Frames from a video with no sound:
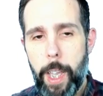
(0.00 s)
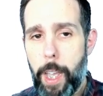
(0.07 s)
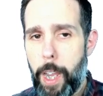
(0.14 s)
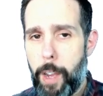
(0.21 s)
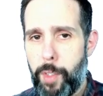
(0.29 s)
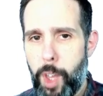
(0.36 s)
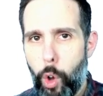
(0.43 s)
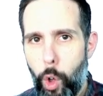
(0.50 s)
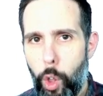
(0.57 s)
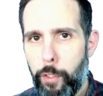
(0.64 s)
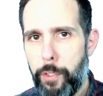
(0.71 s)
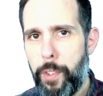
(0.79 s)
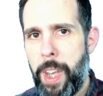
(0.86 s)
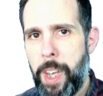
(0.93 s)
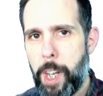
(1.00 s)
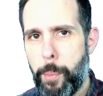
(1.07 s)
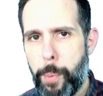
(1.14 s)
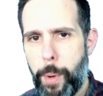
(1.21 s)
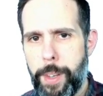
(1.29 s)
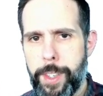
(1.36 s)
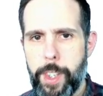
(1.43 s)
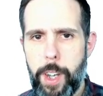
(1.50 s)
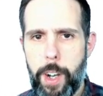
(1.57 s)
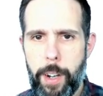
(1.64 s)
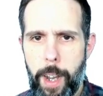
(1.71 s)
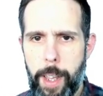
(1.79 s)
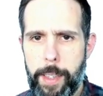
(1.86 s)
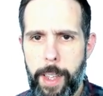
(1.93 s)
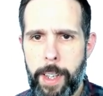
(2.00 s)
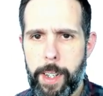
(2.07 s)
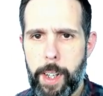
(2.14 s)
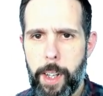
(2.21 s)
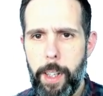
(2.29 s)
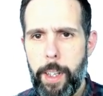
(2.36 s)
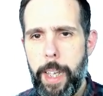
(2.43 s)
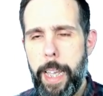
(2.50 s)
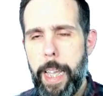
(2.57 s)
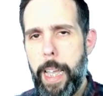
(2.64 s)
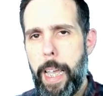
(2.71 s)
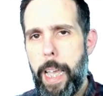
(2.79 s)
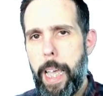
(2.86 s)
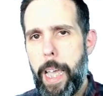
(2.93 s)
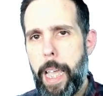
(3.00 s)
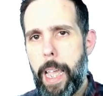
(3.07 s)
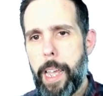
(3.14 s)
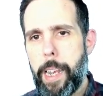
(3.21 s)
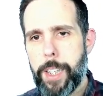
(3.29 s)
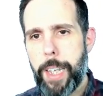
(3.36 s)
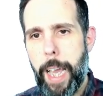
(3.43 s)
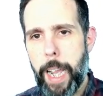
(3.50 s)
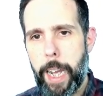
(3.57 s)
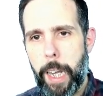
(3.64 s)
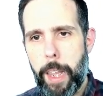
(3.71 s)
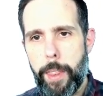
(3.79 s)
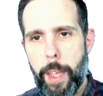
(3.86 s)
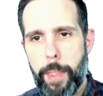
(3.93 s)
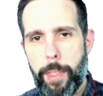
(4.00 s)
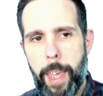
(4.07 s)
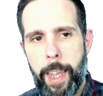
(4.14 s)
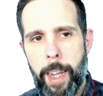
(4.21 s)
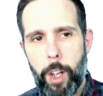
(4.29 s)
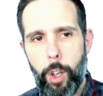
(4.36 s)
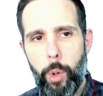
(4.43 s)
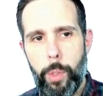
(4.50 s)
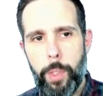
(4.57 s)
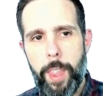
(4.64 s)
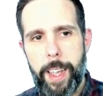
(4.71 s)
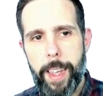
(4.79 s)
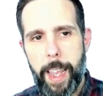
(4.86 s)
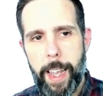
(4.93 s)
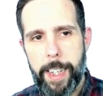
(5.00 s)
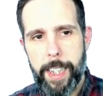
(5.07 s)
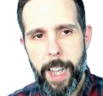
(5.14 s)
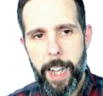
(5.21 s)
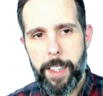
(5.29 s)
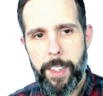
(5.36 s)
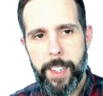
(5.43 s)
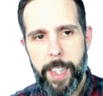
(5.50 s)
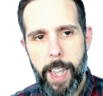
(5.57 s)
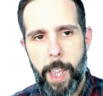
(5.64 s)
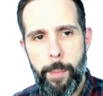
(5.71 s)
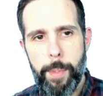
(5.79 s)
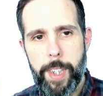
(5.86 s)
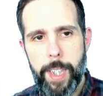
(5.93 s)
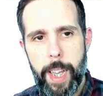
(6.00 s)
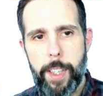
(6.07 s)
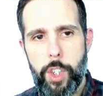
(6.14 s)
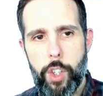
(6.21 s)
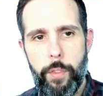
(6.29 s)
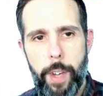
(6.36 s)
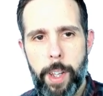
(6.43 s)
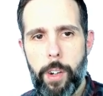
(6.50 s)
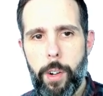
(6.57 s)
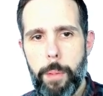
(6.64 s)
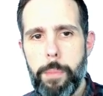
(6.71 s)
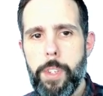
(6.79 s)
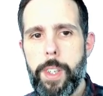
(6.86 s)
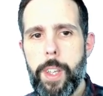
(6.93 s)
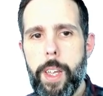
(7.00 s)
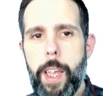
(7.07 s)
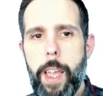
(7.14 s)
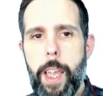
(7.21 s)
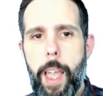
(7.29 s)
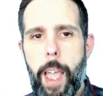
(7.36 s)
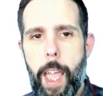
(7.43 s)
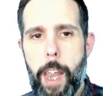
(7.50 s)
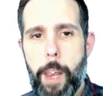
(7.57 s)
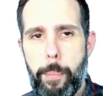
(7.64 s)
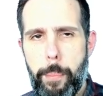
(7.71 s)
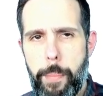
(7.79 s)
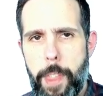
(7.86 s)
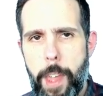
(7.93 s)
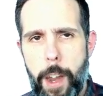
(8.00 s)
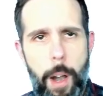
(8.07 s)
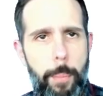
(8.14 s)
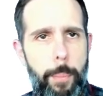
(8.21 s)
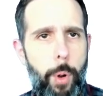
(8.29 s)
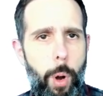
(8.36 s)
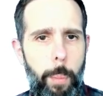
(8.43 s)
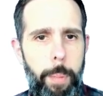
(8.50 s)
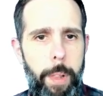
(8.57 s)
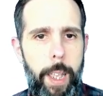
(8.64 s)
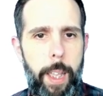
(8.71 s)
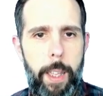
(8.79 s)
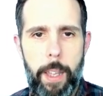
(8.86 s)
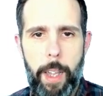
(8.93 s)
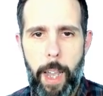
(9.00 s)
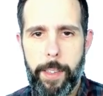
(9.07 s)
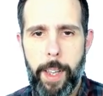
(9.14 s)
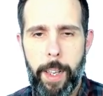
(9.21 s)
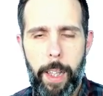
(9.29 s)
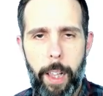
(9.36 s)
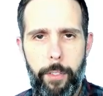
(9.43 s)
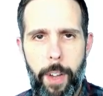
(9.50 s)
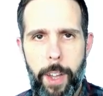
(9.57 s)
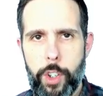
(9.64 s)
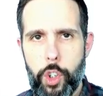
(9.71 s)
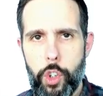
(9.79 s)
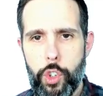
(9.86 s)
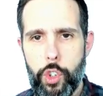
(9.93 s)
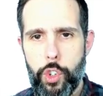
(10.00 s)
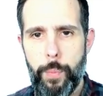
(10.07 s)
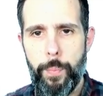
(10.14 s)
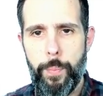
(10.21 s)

If the whole fingerprints are identical, it is likely that they include the exact same sets of n-grams, and they are probably identical functions.